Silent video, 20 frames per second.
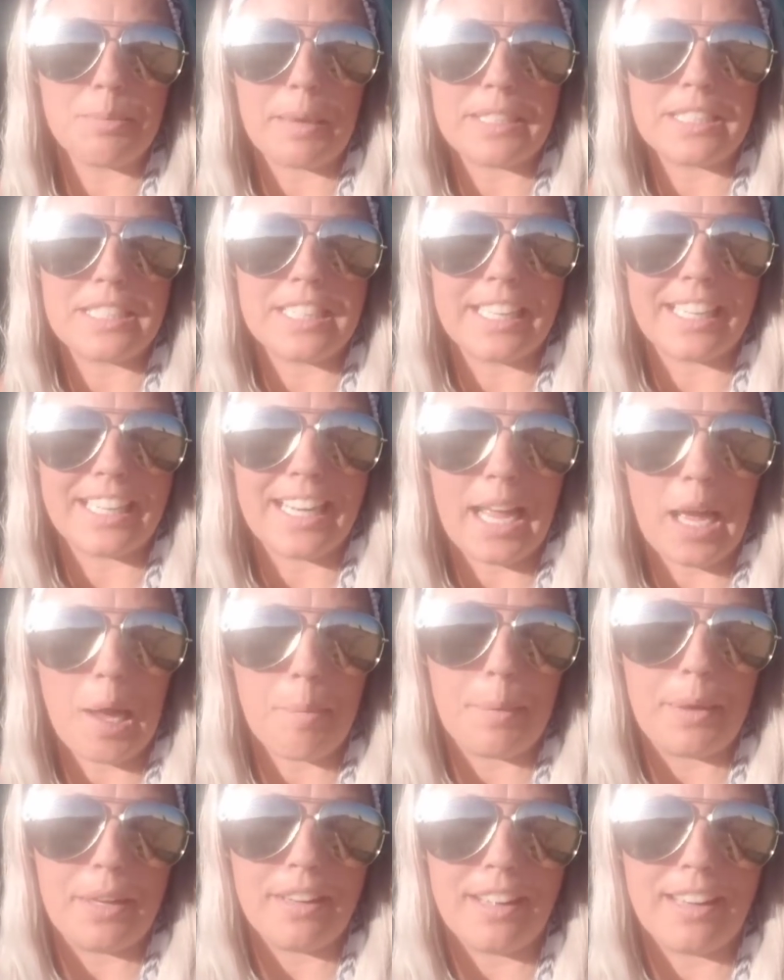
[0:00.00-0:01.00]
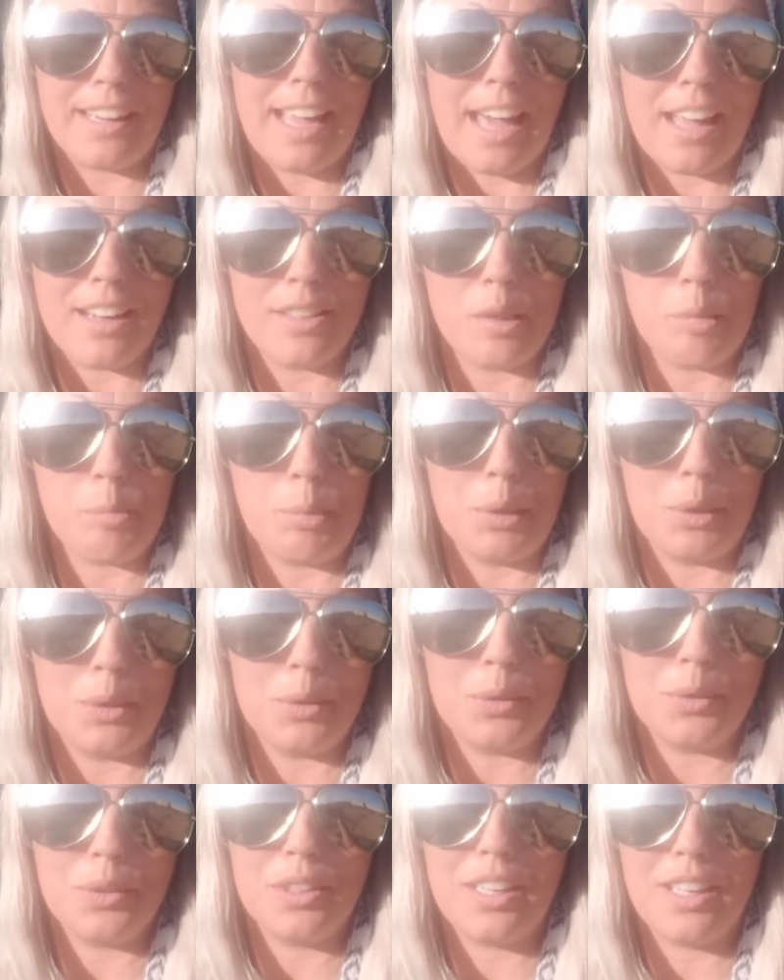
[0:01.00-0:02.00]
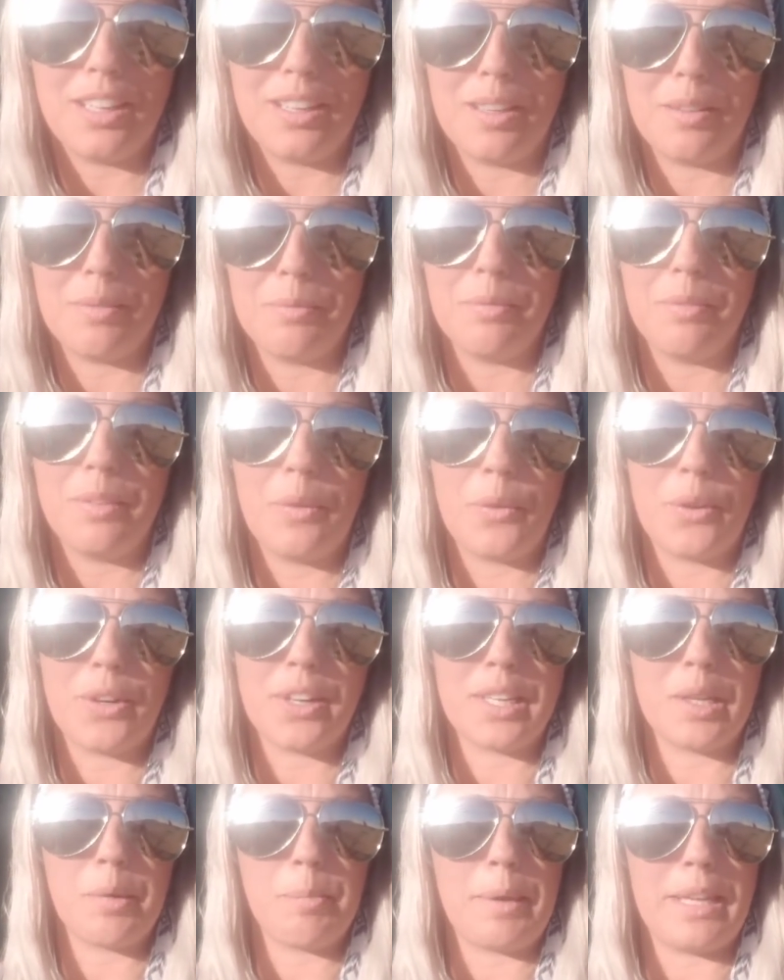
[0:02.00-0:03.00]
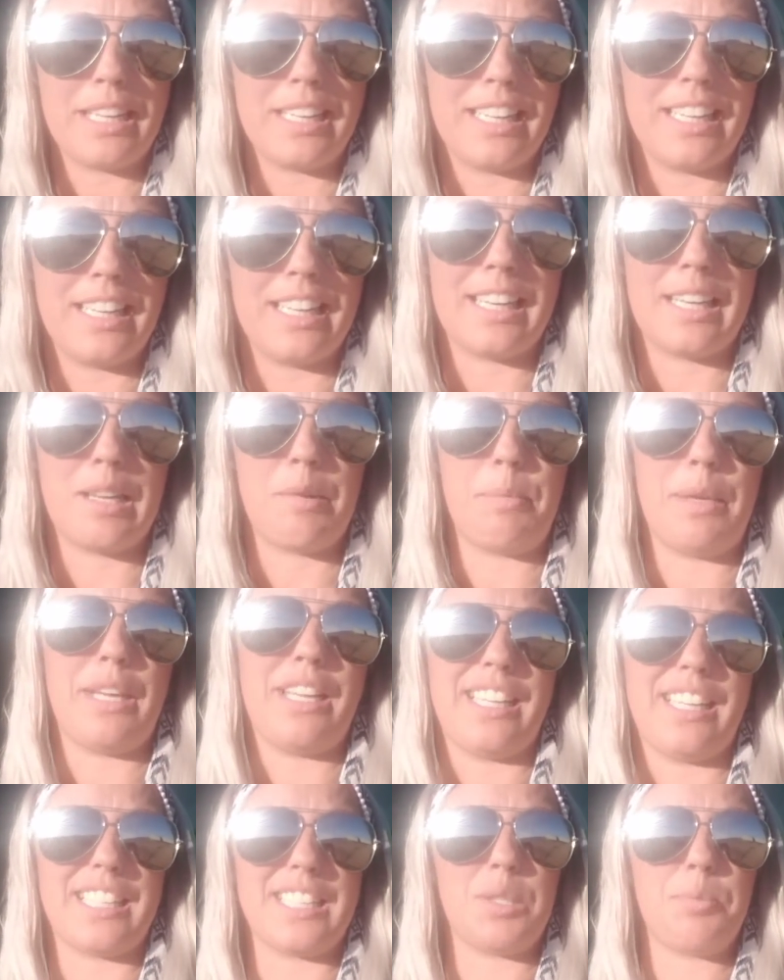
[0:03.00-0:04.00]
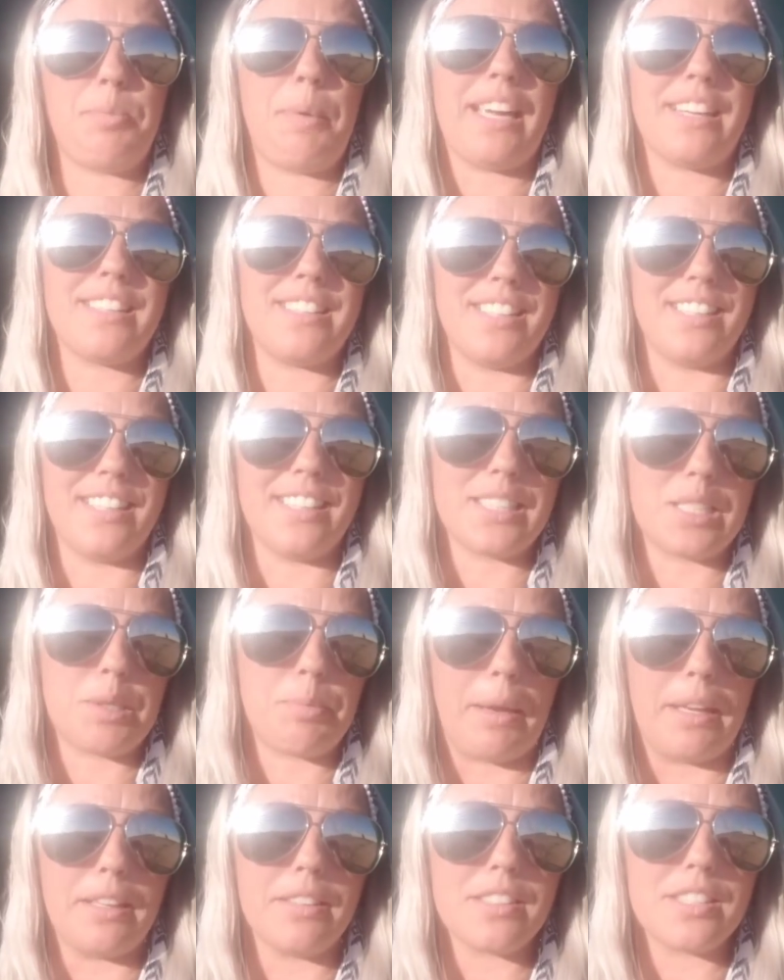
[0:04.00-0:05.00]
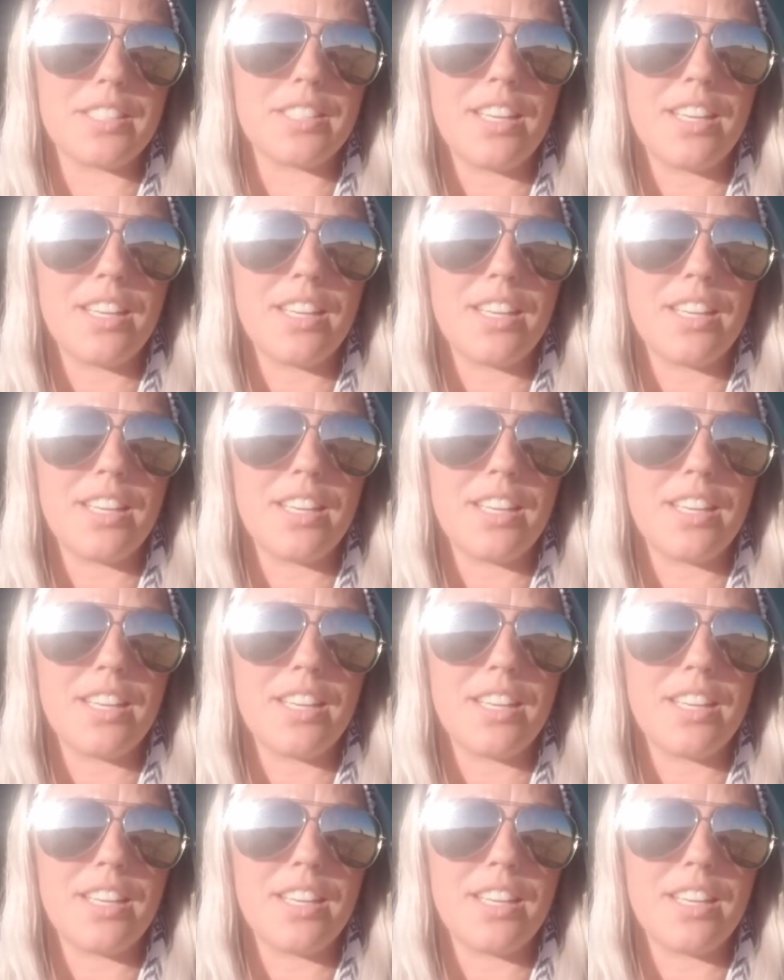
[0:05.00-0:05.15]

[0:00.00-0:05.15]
that can happen kind of out of the blue, or it can be an expected expense.